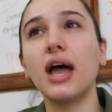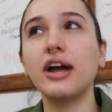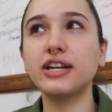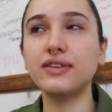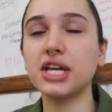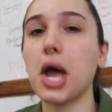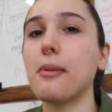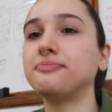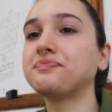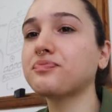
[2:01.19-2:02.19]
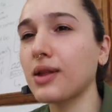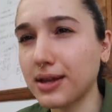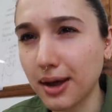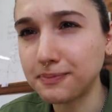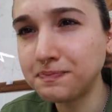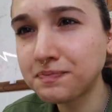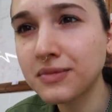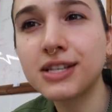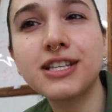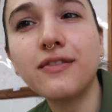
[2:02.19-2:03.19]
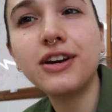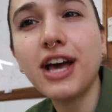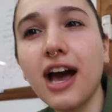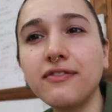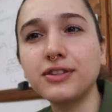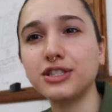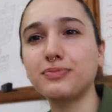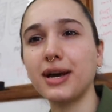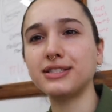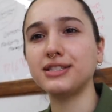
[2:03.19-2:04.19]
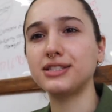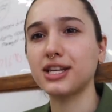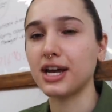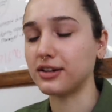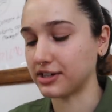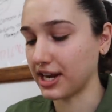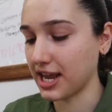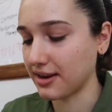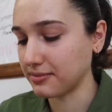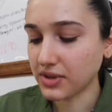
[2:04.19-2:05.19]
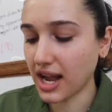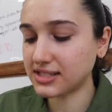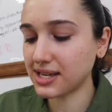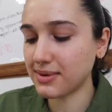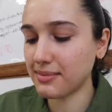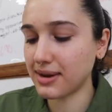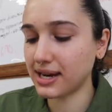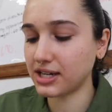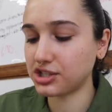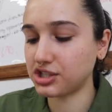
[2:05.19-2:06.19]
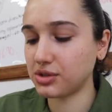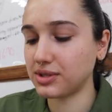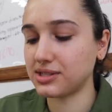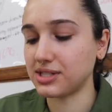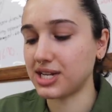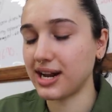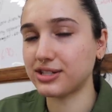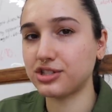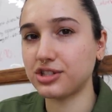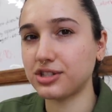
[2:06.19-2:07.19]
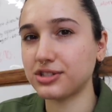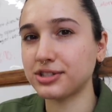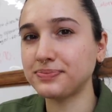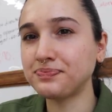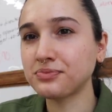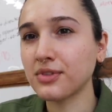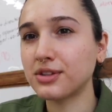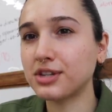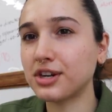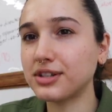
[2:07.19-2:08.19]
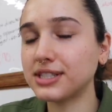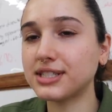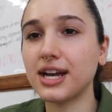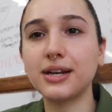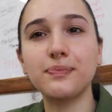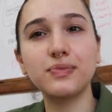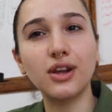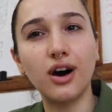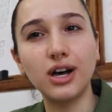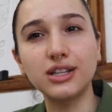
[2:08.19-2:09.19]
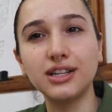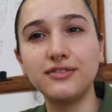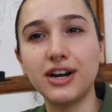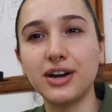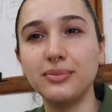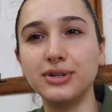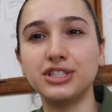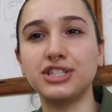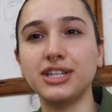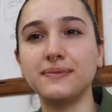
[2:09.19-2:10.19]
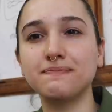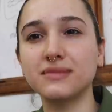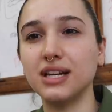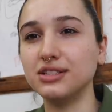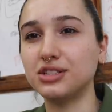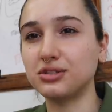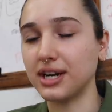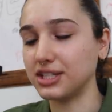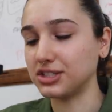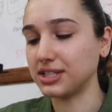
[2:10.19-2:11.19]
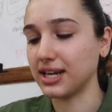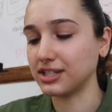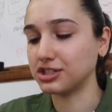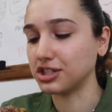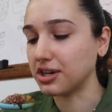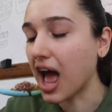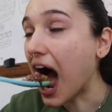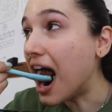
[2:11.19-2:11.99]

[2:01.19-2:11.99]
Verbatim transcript: I'd give it like a 7.5 on the spicy scale, or 8. I'd say my main issue is the textures. The curry is like oddly very mushy and strangely textured.